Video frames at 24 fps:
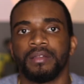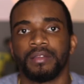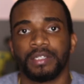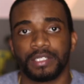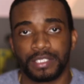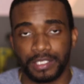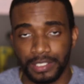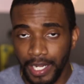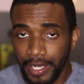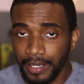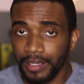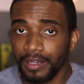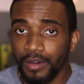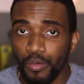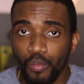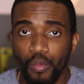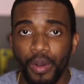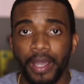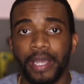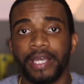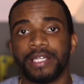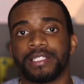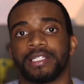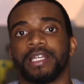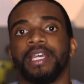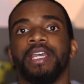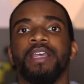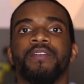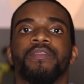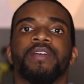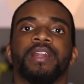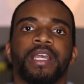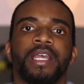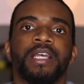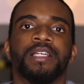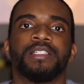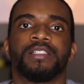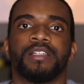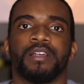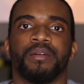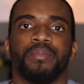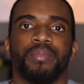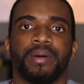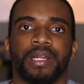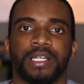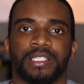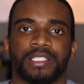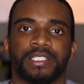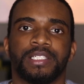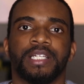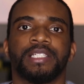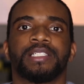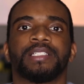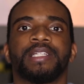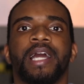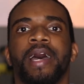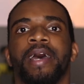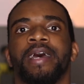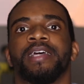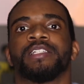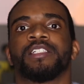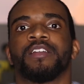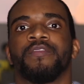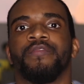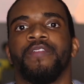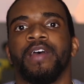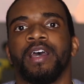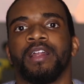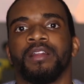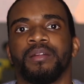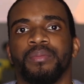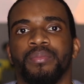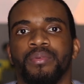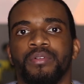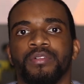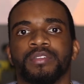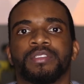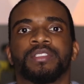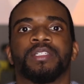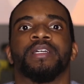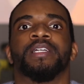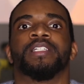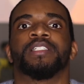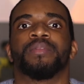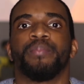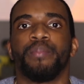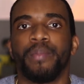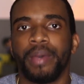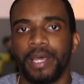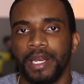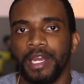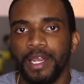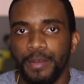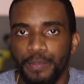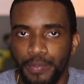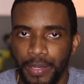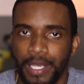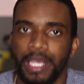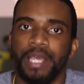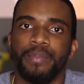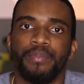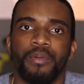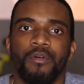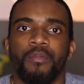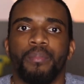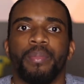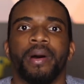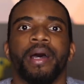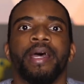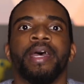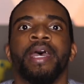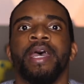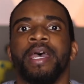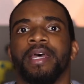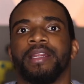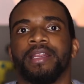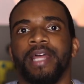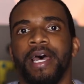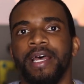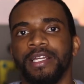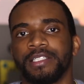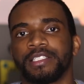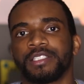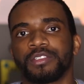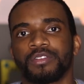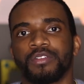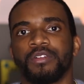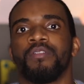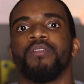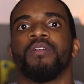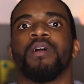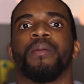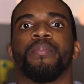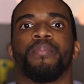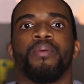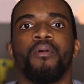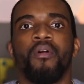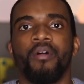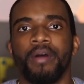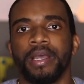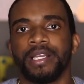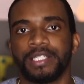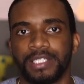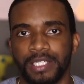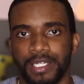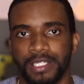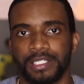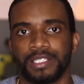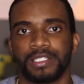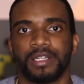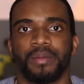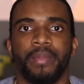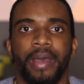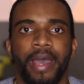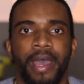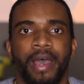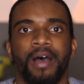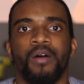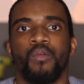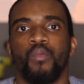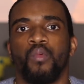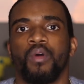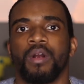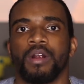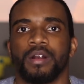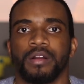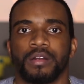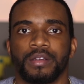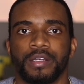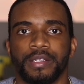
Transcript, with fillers: The second way is even easier, but it's just not as available to as many people, but that's through a point system at work.